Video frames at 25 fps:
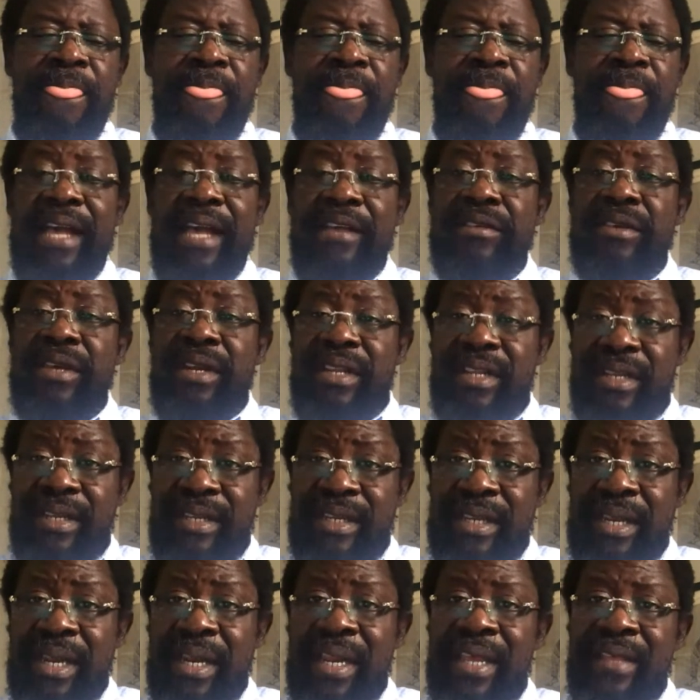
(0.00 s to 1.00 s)
I actually
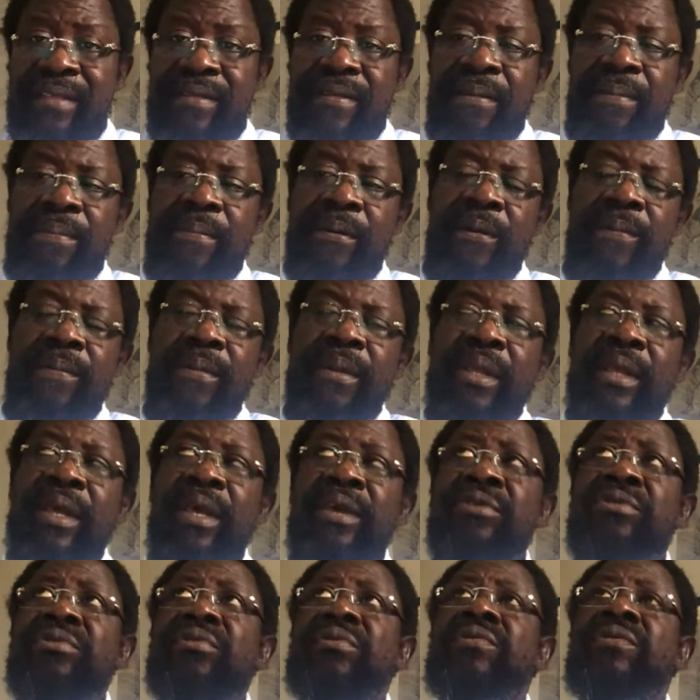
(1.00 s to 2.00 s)
delayed the
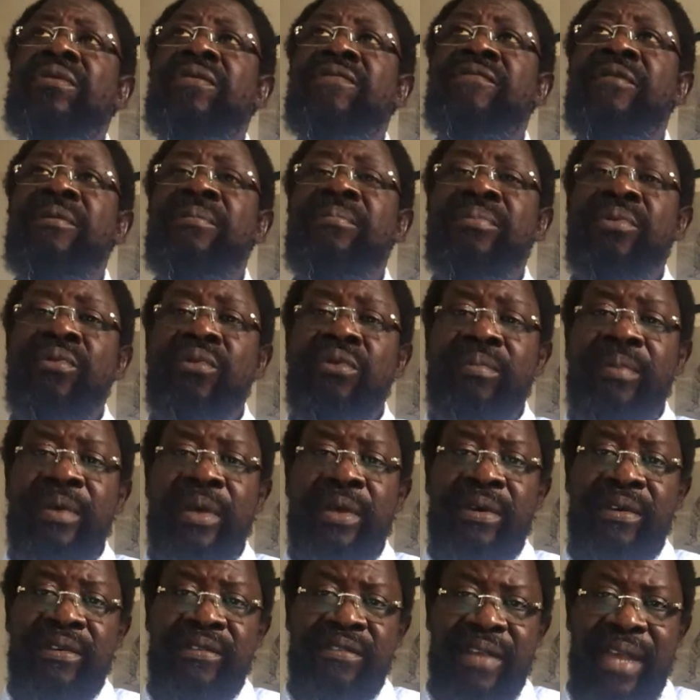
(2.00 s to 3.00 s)
publication of the book
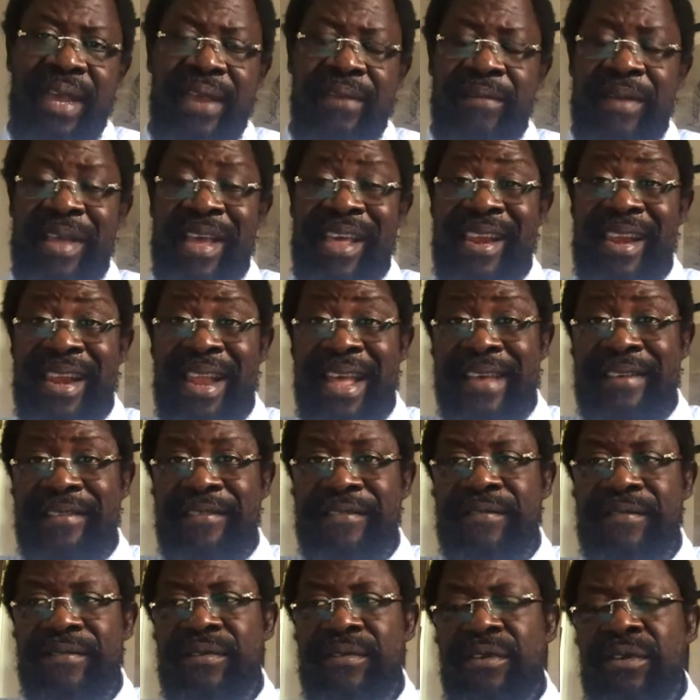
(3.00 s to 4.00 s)
because I
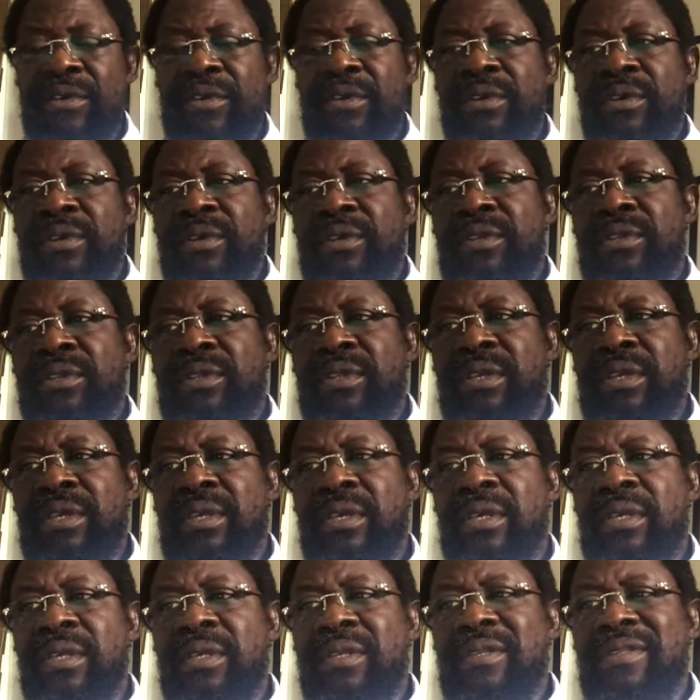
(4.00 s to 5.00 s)
realized
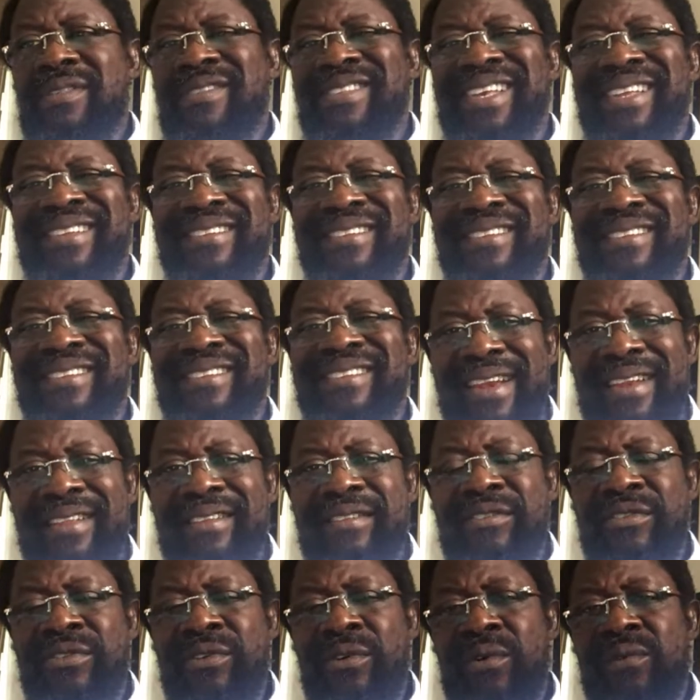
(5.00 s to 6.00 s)
the
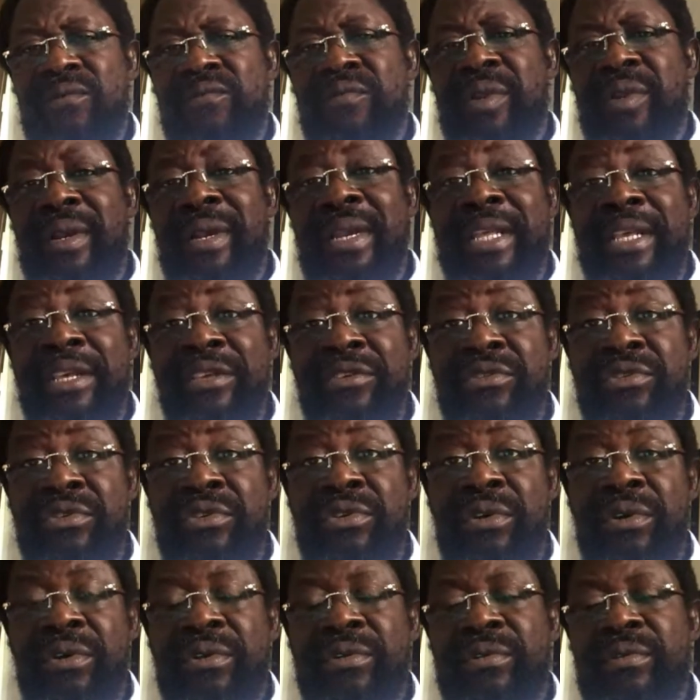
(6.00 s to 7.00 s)
centrality of
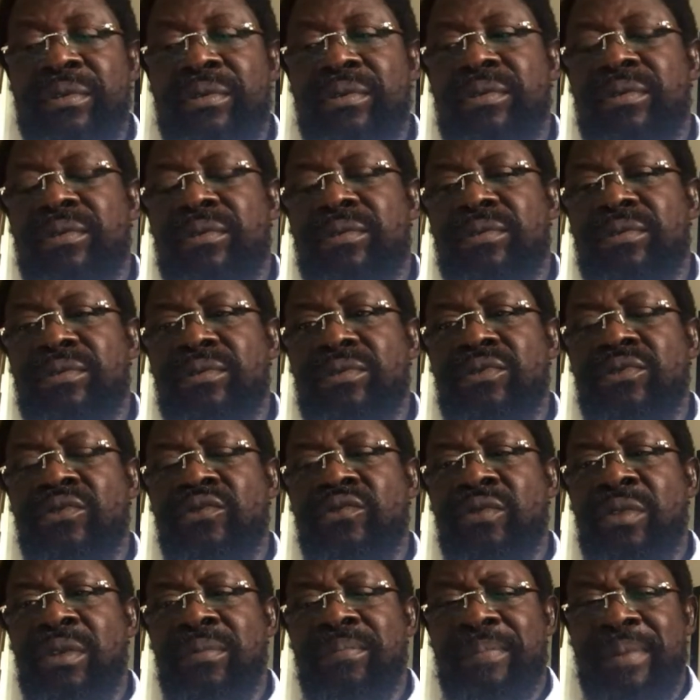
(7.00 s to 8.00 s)
religion
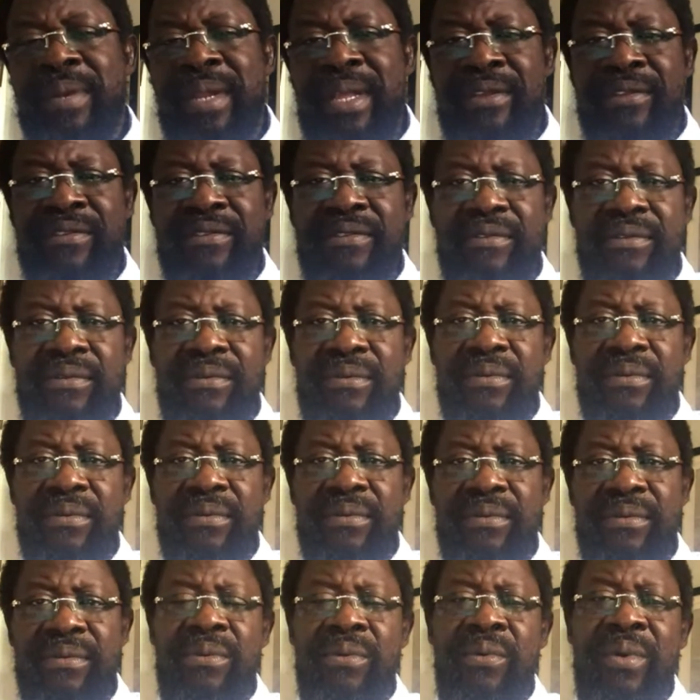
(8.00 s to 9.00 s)
to the place
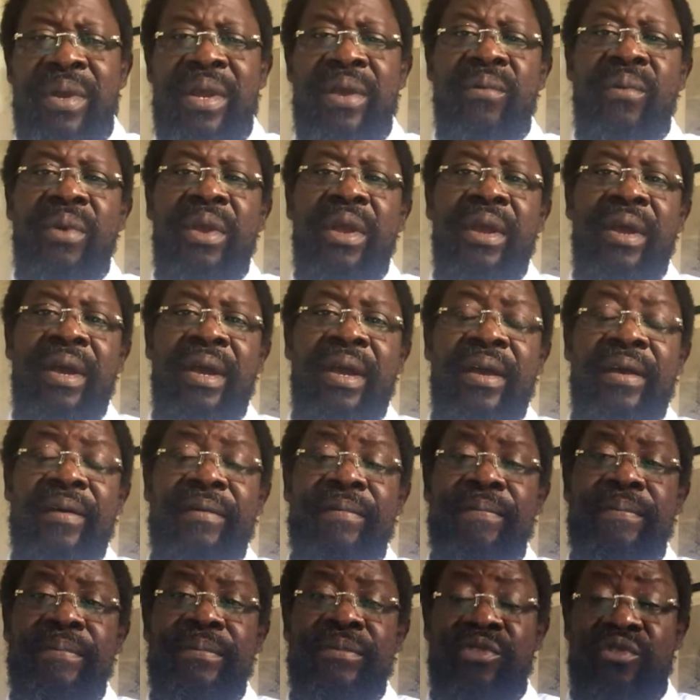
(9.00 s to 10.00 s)
where we
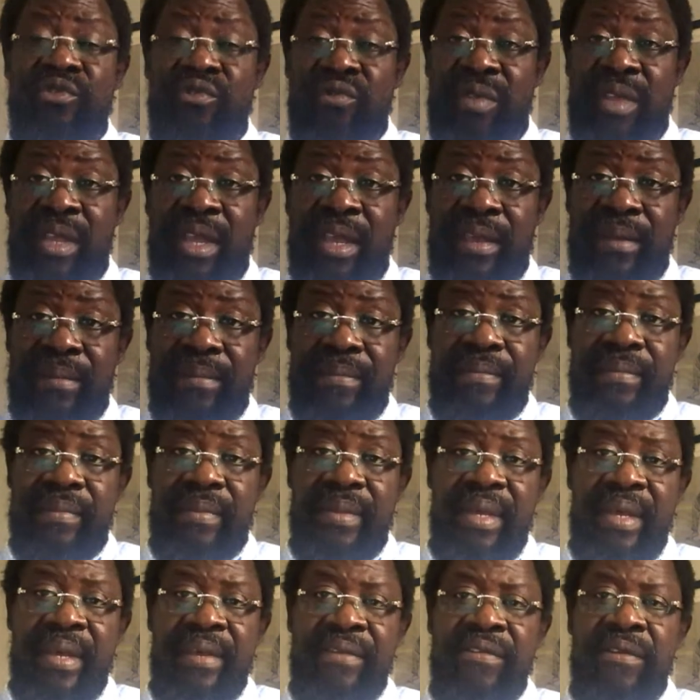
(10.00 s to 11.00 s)
are today
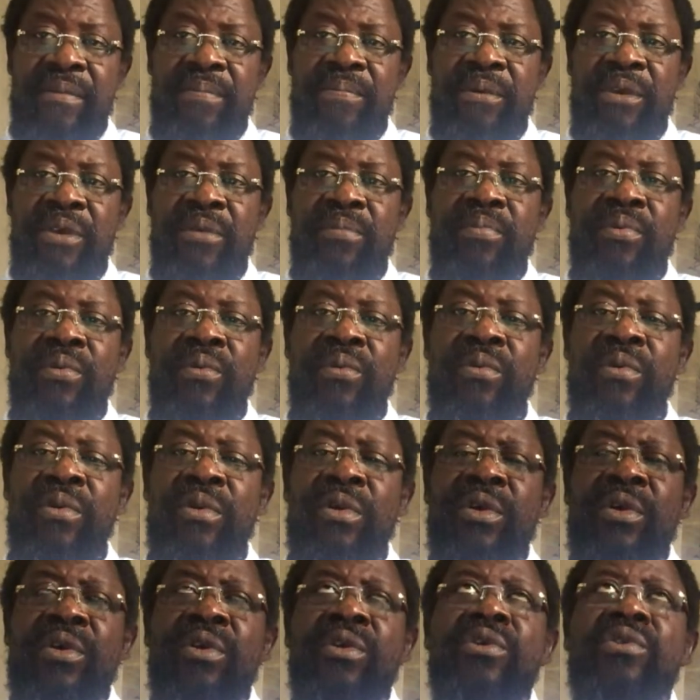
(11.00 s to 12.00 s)
as a people.
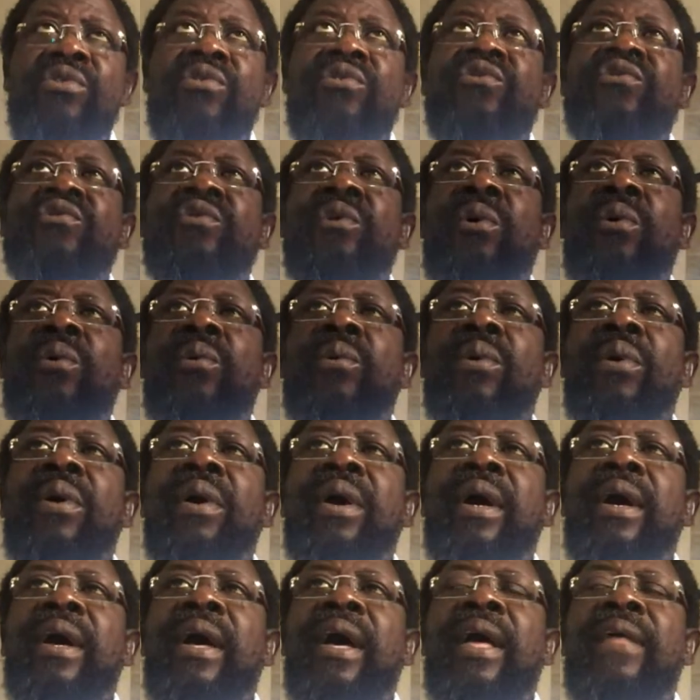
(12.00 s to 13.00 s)
So
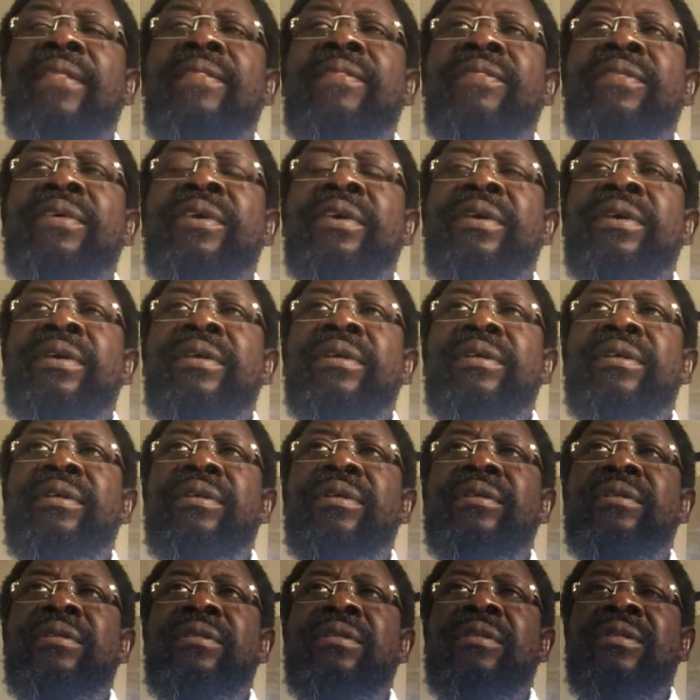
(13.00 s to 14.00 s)
at the
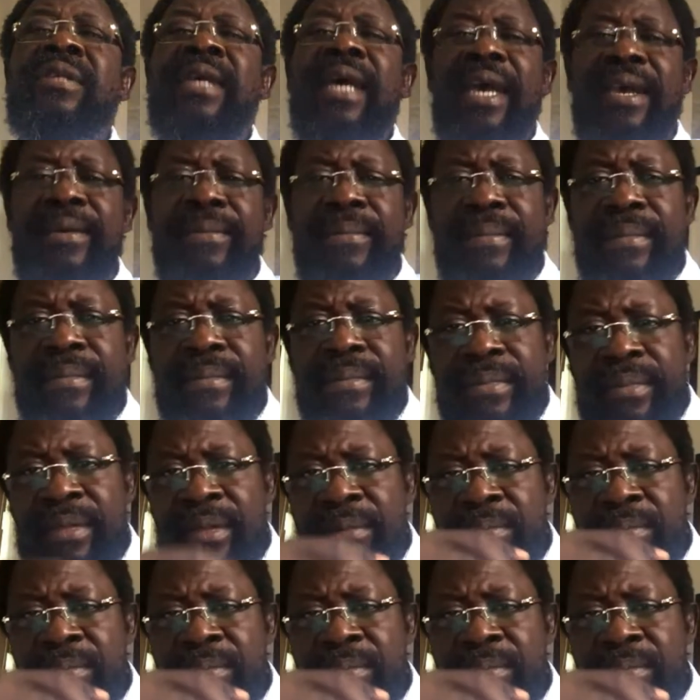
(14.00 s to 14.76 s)
time